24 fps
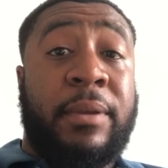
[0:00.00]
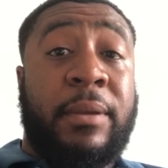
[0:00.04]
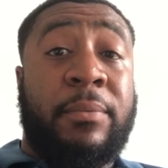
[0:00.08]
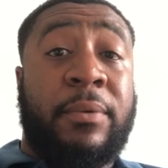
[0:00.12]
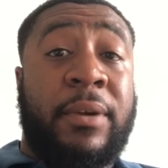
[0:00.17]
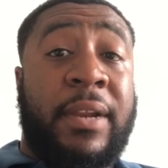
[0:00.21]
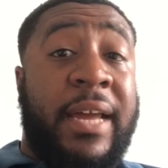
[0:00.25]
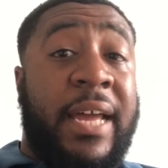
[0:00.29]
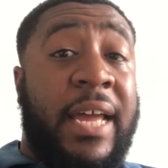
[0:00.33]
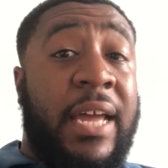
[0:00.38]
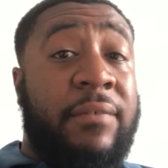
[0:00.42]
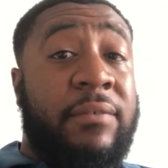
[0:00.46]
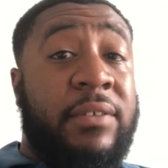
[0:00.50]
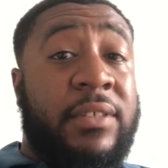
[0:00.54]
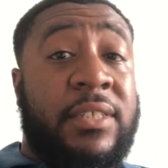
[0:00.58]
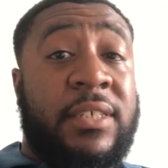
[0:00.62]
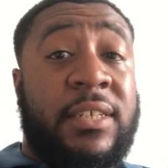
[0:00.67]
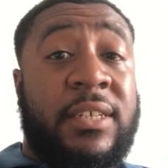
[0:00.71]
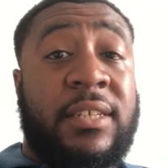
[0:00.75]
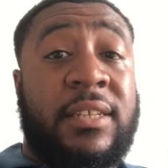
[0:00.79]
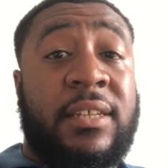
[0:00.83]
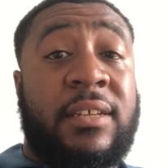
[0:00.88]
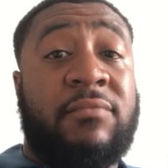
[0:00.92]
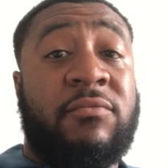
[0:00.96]
people like
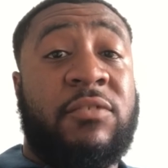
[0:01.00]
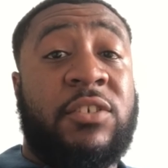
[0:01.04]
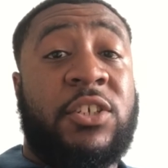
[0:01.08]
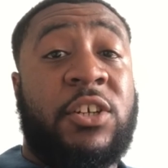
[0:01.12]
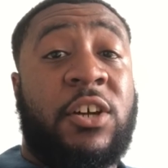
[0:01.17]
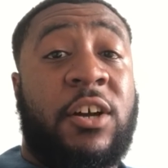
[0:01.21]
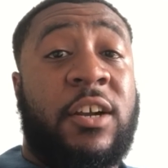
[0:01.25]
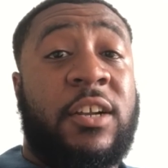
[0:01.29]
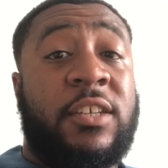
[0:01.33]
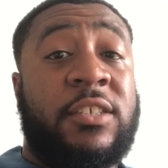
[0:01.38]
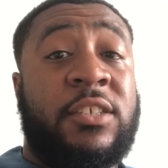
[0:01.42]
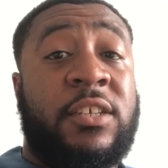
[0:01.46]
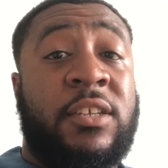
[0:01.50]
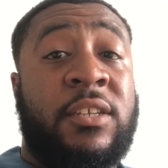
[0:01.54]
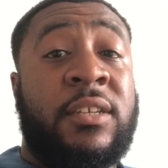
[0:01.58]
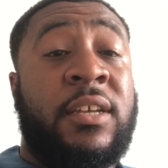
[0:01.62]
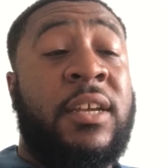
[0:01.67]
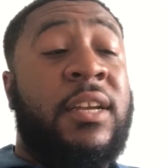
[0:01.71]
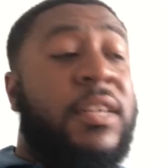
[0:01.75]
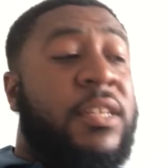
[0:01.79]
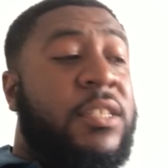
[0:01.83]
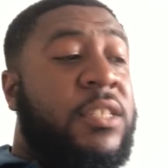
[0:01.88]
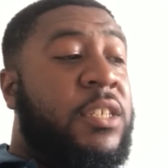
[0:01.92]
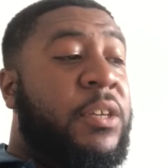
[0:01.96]
Everton and Richarlison.